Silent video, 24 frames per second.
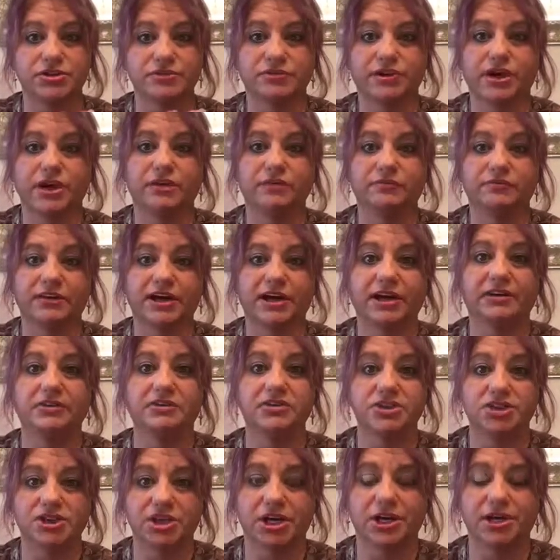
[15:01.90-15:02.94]
you've got them filed
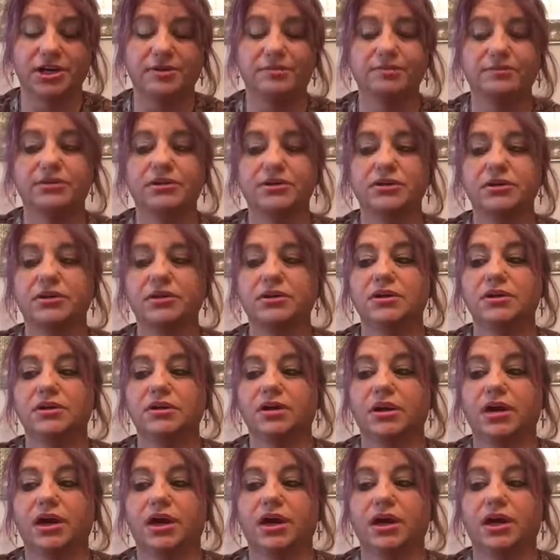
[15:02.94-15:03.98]
and shaped
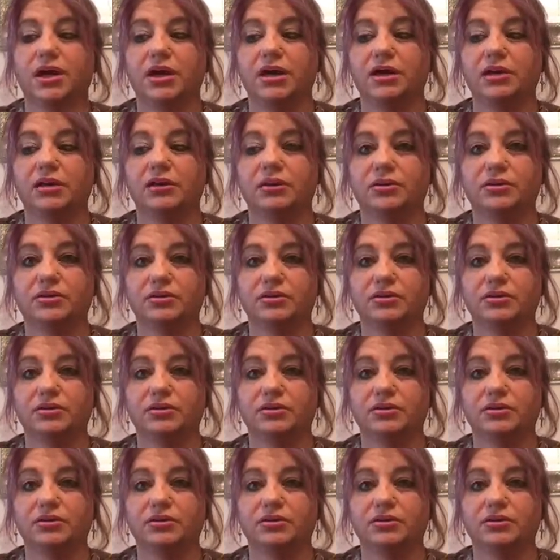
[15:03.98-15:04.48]
and